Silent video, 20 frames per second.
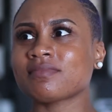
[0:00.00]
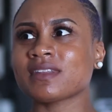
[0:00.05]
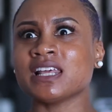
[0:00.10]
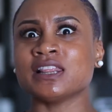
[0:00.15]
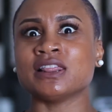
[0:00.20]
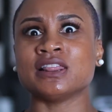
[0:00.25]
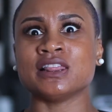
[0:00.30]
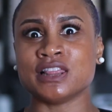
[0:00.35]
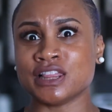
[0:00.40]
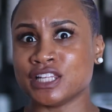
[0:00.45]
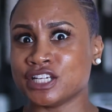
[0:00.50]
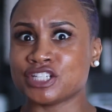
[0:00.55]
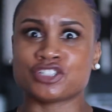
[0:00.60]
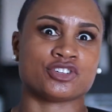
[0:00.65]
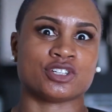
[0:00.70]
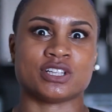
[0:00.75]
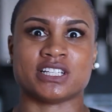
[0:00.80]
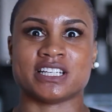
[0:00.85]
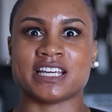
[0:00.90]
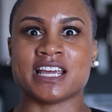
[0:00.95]

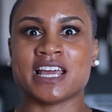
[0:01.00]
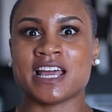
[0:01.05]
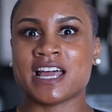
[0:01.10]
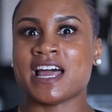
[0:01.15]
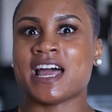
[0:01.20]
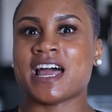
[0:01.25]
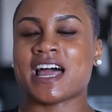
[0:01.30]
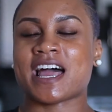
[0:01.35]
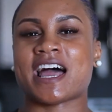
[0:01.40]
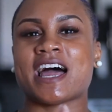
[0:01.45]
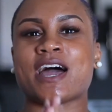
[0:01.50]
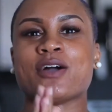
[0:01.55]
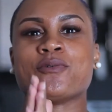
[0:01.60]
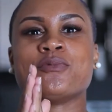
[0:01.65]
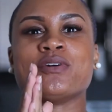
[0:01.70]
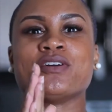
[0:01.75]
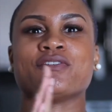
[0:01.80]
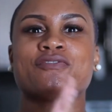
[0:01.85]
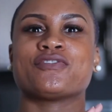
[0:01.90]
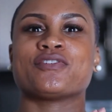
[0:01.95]
literally, I
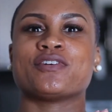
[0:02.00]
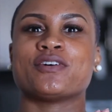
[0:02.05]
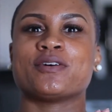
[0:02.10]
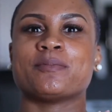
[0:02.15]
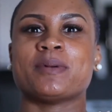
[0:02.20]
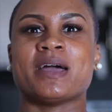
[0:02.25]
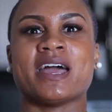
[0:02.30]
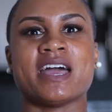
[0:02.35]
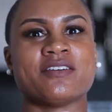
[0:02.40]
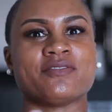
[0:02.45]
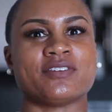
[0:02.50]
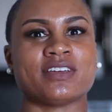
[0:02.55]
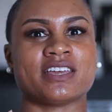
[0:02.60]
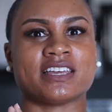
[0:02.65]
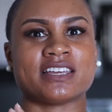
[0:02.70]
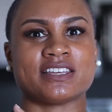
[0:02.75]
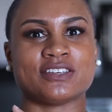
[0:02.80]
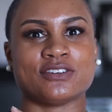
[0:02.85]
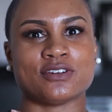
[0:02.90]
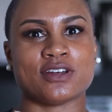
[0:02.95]
went from
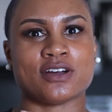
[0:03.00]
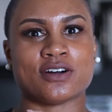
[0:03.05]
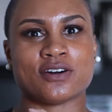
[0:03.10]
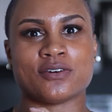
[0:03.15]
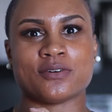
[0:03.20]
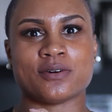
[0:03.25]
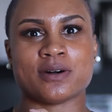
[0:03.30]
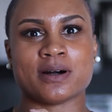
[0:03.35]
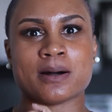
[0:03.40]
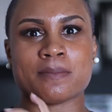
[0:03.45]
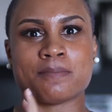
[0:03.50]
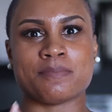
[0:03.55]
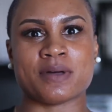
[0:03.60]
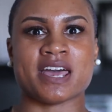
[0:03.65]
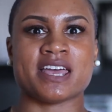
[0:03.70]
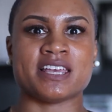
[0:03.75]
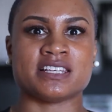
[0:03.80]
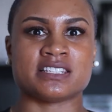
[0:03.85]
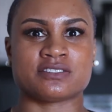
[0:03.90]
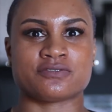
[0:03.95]
having, a
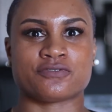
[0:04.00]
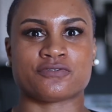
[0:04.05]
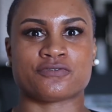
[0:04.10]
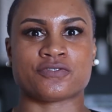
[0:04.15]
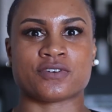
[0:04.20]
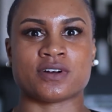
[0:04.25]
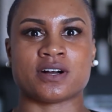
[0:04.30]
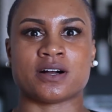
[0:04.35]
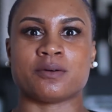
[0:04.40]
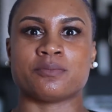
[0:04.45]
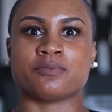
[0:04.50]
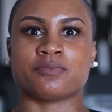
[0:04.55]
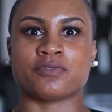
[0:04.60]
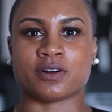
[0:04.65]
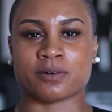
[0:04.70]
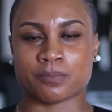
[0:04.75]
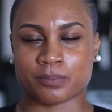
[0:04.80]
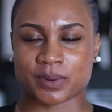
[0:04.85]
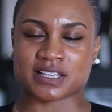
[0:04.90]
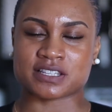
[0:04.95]
base
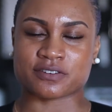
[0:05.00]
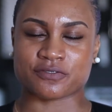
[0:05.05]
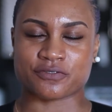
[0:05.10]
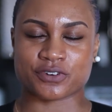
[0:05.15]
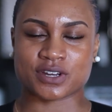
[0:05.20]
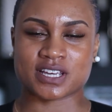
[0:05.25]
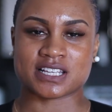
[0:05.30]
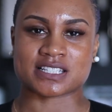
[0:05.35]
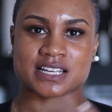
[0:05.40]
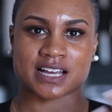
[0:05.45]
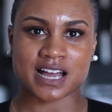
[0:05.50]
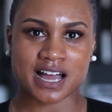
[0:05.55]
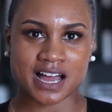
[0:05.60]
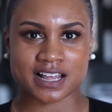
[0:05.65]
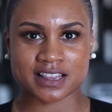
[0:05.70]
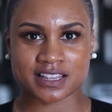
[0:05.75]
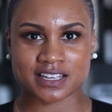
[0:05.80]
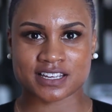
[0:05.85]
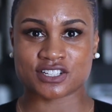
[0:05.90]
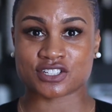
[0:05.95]
of friends in
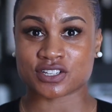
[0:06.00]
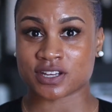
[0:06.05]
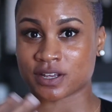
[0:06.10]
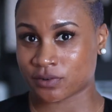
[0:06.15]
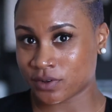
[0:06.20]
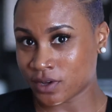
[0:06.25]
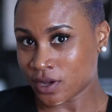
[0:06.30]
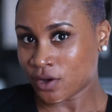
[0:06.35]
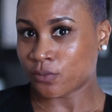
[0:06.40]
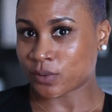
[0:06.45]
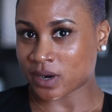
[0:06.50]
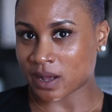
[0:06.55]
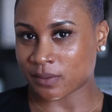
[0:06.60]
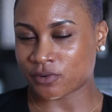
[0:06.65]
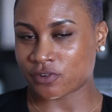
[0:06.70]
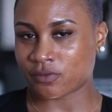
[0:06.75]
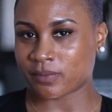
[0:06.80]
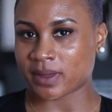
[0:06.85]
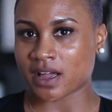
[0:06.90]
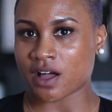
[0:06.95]
college, and when I
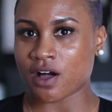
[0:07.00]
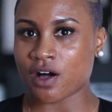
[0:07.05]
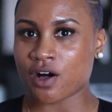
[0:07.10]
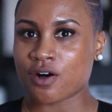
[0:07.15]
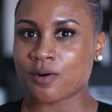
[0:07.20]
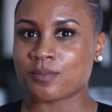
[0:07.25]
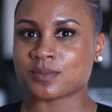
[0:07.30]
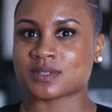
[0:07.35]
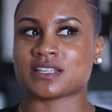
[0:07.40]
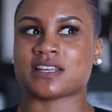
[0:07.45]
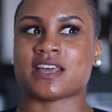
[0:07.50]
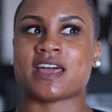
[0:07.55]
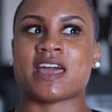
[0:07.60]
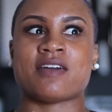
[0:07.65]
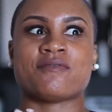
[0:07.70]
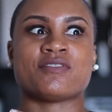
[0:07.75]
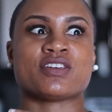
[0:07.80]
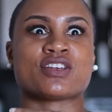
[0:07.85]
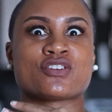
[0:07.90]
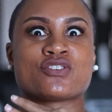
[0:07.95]
moved back home, to
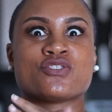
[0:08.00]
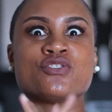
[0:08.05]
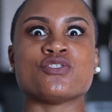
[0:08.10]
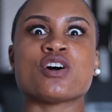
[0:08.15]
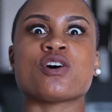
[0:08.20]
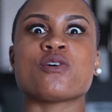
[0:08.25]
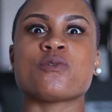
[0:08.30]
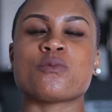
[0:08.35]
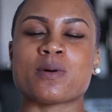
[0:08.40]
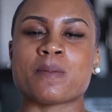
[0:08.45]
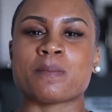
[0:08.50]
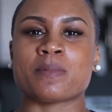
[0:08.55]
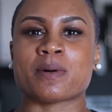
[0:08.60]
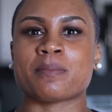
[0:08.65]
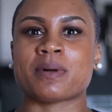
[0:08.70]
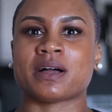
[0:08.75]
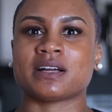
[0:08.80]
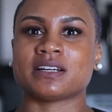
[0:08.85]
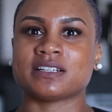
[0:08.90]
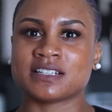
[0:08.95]
having no one
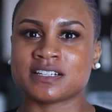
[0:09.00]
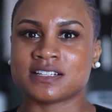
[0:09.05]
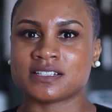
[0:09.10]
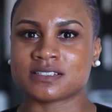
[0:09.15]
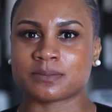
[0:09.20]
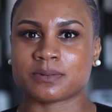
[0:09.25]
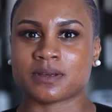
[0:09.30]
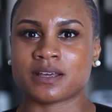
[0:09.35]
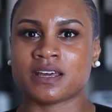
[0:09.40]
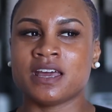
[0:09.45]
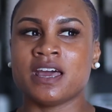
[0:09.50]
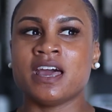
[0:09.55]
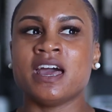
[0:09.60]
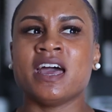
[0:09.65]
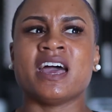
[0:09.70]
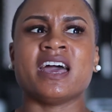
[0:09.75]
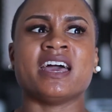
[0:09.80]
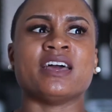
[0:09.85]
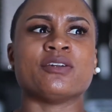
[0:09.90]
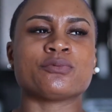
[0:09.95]
but my husband.
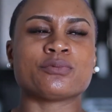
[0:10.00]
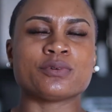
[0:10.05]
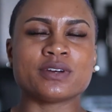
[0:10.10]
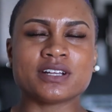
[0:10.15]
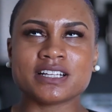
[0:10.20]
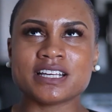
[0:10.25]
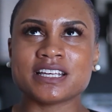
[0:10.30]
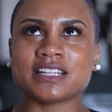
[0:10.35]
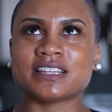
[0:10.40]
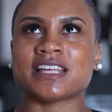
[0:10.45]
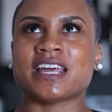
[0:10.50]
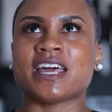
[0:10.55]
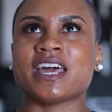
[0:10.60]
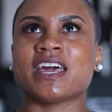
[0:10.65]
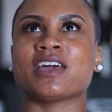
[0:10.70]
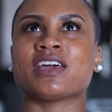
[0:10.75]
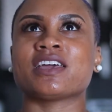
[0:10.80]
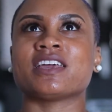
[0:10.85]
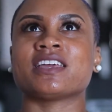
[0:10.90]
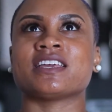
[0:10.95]
And really
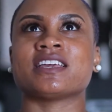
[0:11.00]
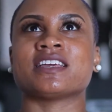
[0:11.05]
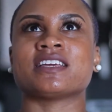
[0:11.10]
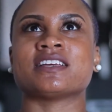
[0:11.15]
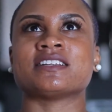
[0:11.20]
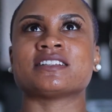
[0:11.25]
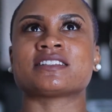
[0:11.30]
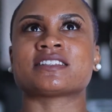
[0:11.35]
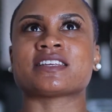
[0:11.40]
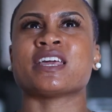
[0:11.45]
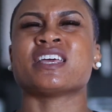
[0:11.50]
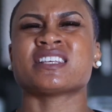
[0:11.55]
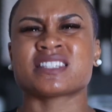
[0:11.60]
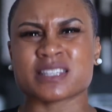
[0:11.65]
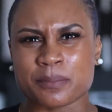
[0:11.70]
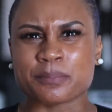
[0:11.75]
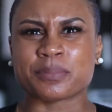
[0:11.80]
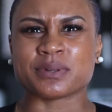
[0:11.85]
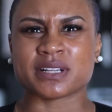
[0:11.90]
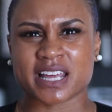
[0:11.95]
it's
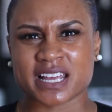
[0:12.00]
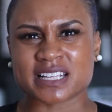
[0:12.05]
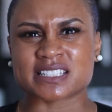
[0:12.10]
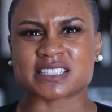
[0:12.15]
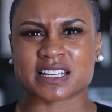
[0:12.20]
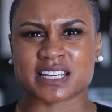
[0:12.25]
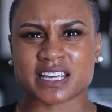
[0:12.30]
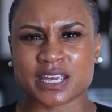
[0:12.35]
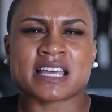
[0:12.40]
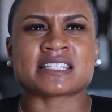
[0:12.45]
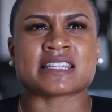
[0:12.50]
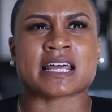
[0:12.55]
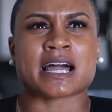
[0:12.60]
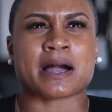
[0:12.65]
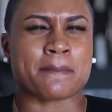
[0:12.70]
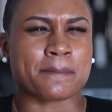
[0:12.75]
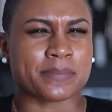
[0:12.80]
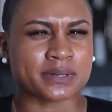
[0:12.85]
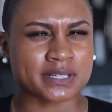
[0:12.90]
a blessing. It's like a